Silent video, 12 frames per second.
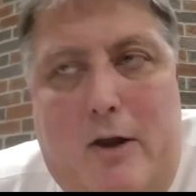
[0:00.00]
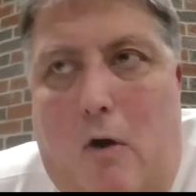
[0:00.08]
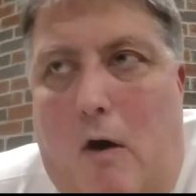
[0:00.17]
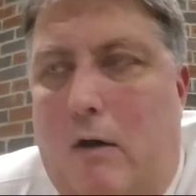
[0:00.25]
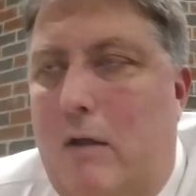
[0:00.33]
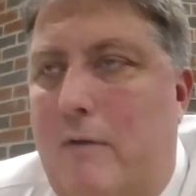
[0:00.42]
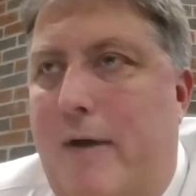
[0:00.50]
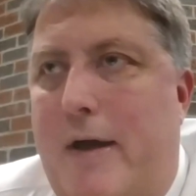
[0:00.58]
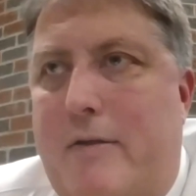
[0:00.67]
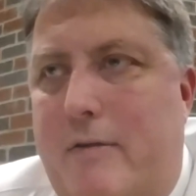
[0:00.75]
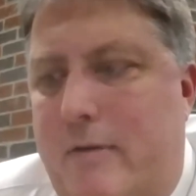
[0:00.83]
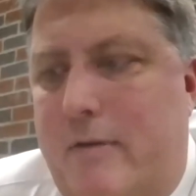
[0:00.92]
I know all of
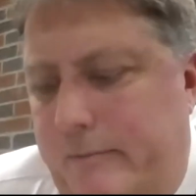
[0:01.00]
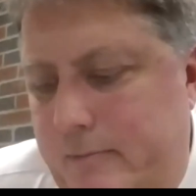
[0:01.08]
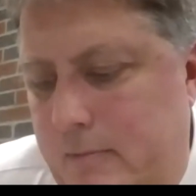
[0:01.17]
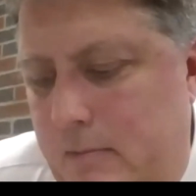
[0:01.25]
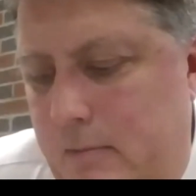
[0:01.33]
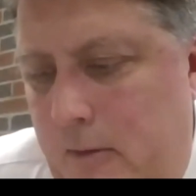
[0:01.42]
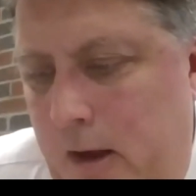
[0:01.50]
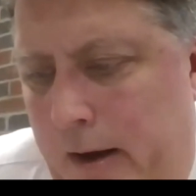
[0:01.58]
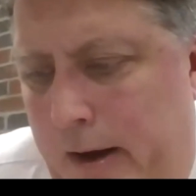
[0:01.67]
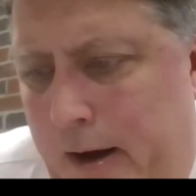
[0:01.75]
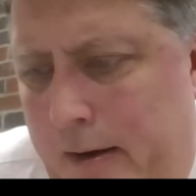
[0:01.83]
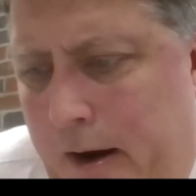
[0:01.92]
us
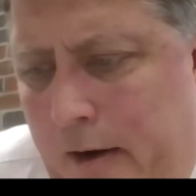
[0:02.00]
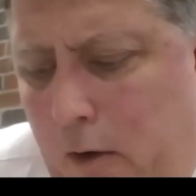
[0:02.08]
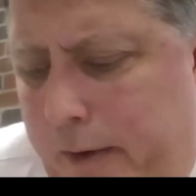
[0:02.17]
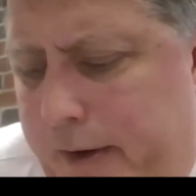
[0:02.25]
in our